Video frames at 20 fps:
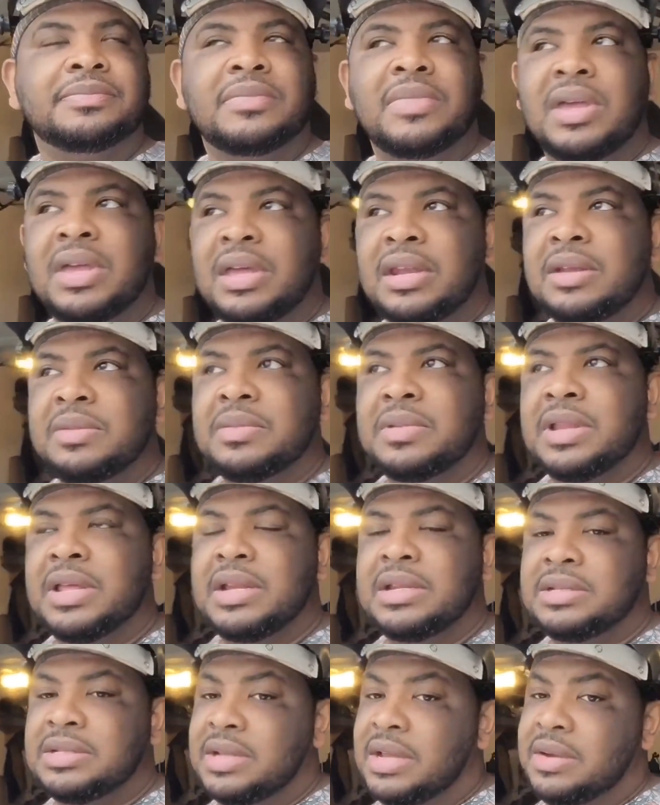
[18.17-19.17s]
Man, I'm
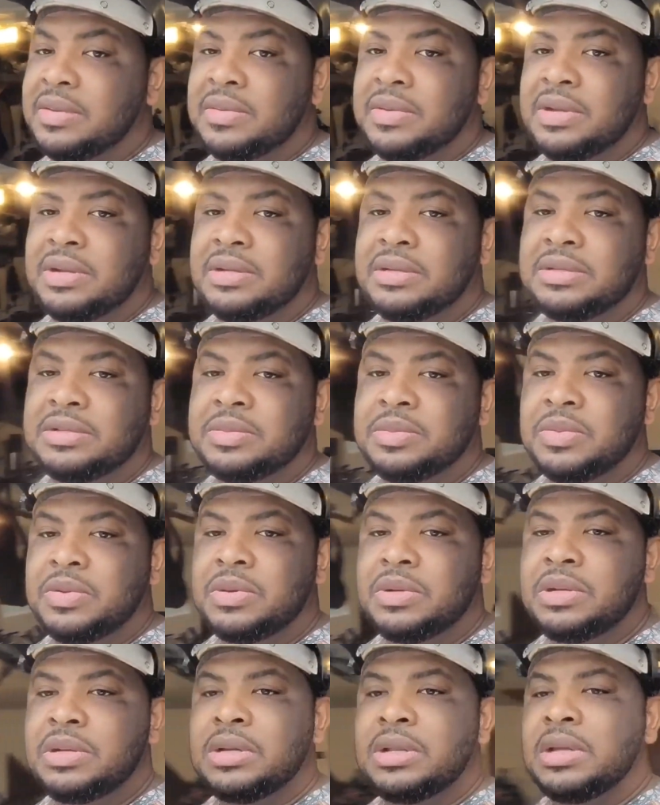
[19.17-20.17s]
glad it's not raining this
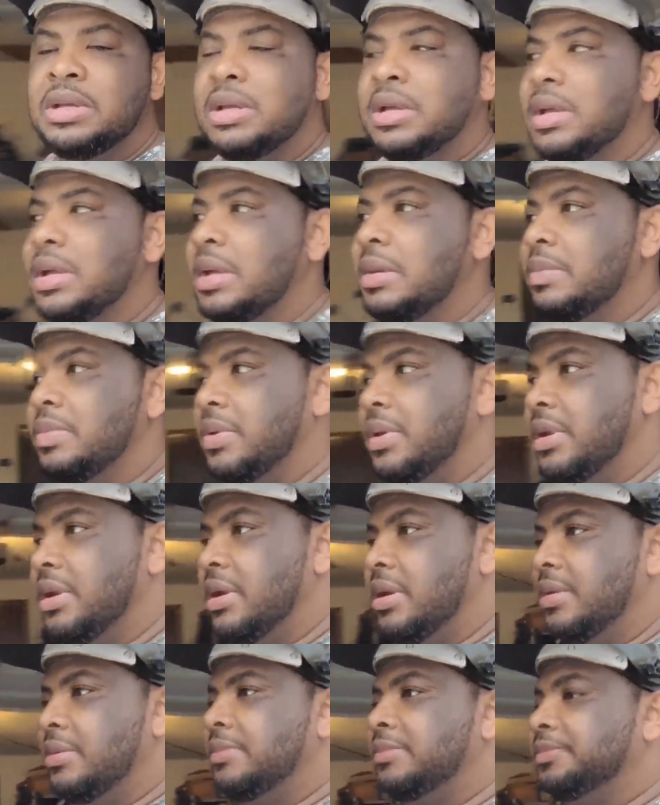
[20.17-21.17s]
morning.
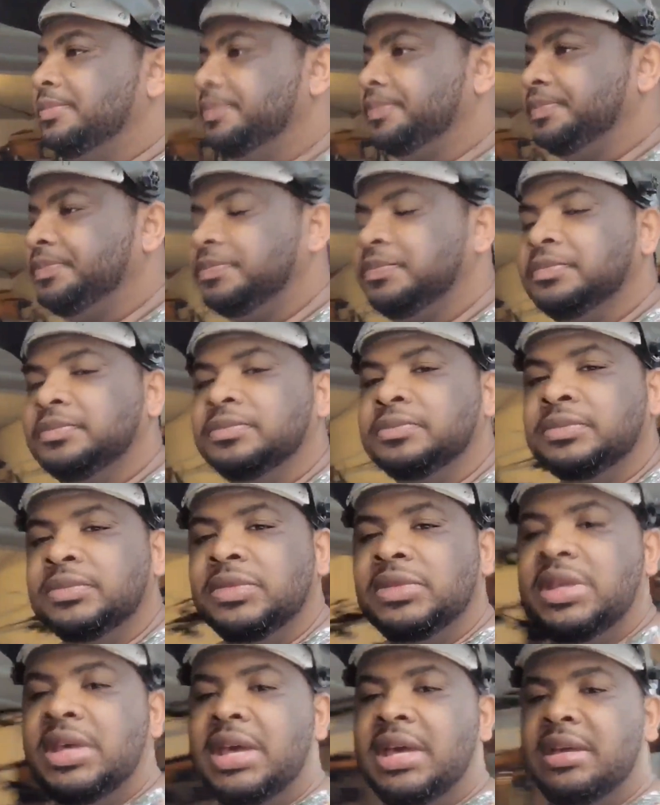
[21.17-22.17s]
But
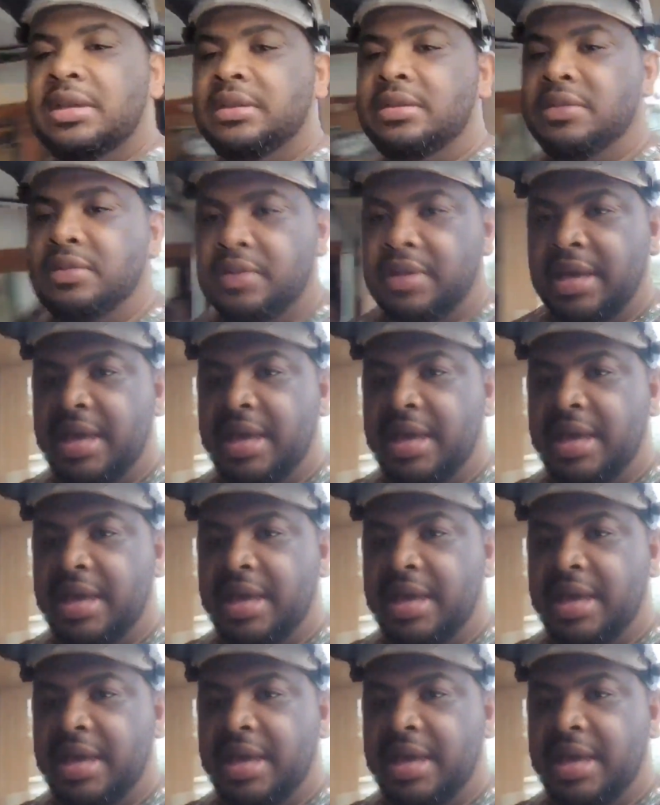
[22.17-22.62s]
yeah, you